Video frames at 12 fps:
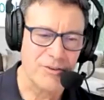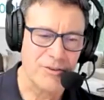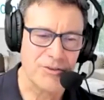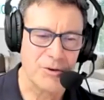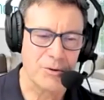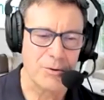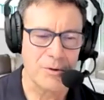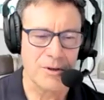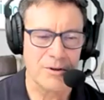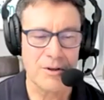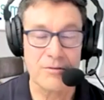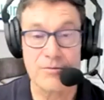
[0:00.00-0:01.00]

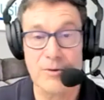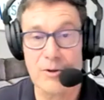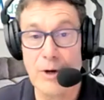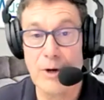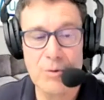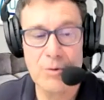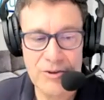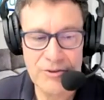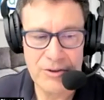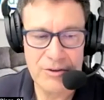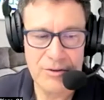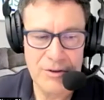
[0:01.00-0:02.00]
So great
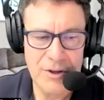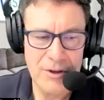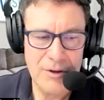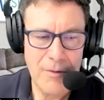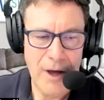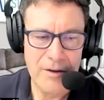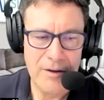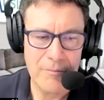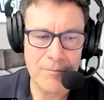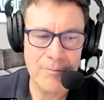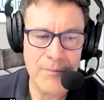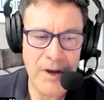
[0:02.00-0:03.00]
question. I
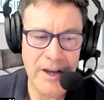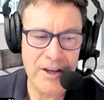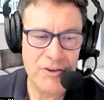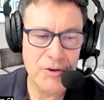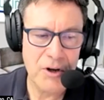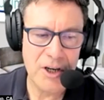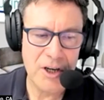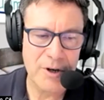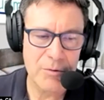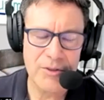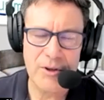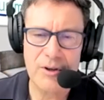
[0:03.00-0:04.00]
can talk about
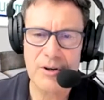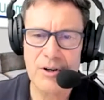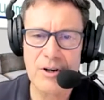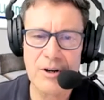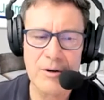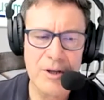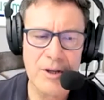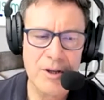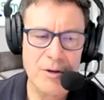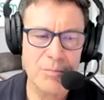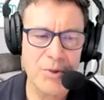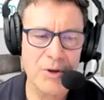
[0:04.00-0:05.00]
what they are,
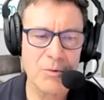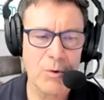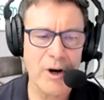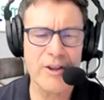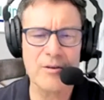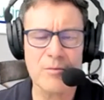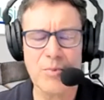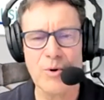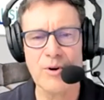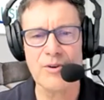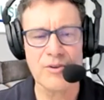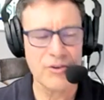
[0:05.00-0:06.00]
but why they're
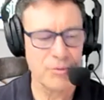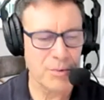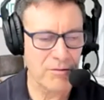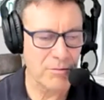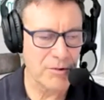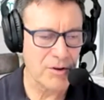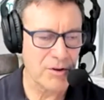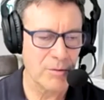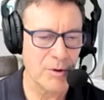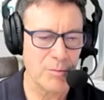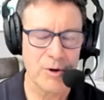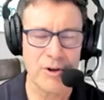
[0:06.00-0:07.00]
important is probably a little
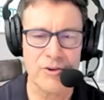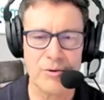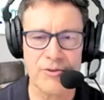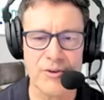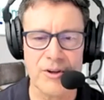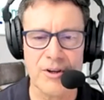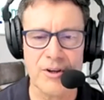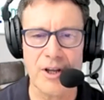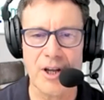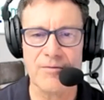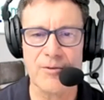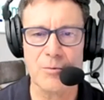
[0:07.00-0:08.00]
bit more interesting. And
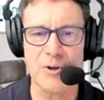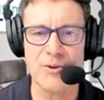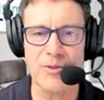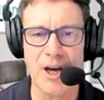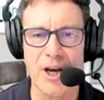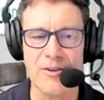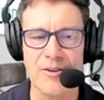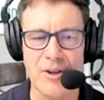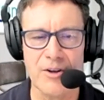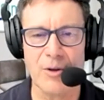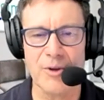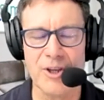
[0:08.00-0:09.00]
after we do that, then
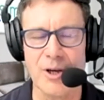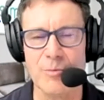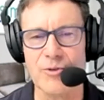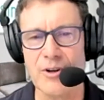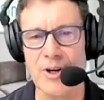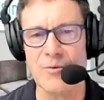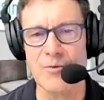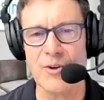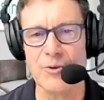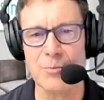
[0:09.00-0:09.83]
they'll become sort of obvious.